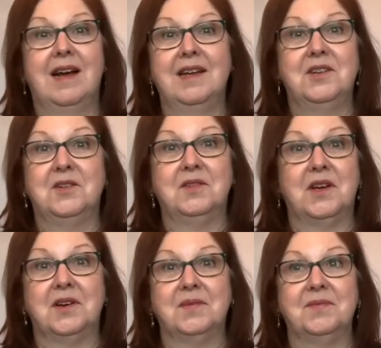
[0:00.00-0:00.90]
I don't
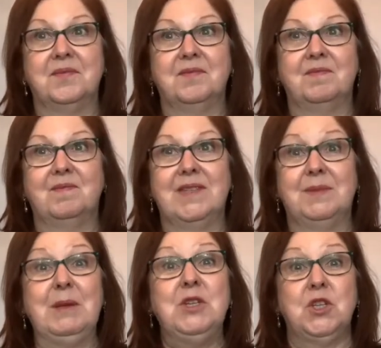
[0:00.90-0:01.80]
know. It's
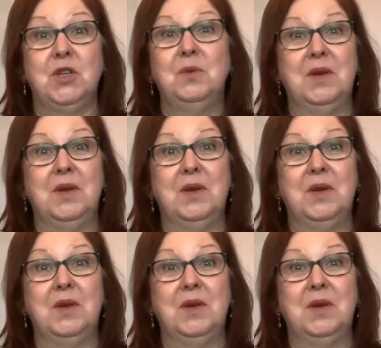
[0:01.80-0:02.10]
been 2